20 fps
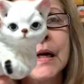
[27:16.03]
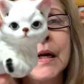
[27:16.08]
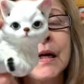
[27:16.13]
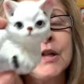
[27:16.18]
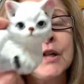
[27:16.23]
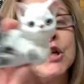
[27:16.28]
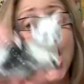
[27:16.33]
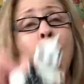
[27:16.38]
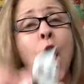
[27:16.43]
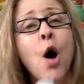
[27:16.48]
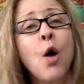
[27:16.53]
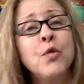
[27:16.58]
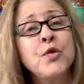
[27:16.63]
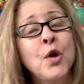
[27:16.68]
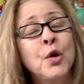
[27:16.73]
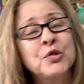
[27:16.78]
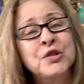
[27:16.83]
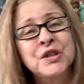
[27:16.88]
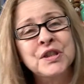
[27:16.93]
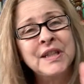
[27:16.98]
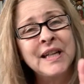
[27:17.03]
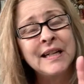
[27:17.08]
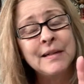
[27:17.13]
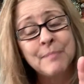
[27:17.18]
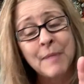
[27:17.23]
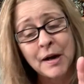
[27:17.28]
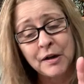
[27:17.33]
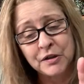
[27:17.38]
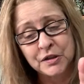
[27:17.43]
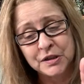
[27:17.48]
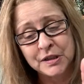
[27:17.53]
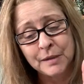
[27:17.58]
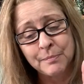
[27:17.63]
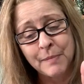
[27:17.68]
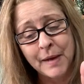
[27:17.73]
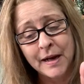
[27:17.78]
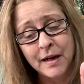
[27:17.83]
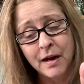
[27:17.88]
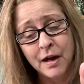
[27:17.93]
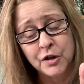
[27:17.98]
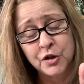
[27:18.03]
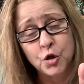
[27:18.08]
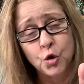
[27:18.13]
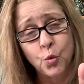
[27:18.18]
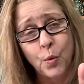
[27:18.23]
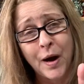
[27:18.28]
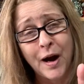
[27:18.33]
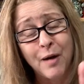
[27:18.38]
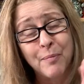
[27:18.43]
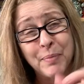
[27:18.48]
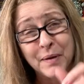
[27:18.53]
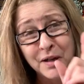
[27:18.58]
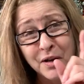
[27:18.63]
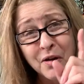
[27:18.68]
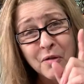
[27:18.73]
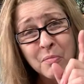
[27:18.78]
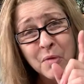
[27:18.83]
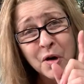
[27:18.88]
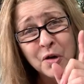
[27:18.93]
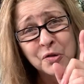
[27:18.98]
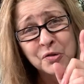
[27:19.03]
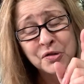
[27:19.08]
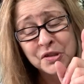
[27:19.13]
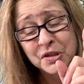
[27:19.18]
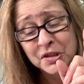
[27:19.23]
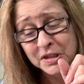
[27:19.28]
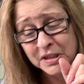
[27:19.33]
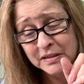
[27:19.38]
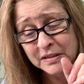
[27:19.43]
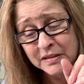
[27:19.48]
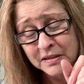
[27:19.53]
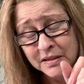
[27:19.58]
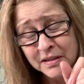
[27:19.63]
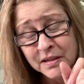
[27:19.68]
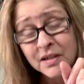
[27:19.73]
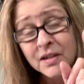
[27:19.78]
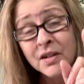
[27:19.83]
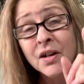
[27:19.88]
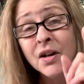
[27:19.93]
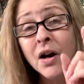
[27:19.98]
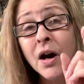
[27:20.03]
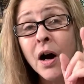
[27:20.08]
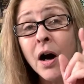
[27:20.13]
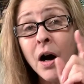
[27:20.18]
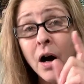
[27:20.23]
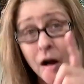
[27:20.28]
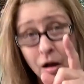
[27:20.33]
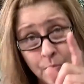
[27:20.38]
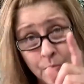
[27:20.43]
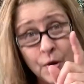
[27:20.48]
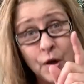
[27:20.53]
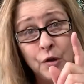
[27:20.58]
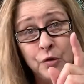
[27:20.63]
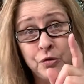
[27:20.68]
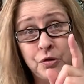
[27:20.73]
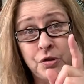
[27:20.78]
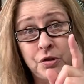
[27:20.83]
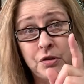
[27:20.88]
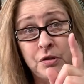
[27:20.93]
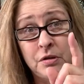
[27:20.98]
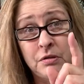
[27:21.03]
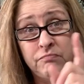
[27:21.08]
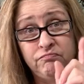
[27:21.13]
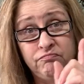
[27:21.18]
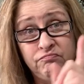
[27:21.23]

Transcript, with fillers: No, no skid marks in my underwear, but almost. Almost.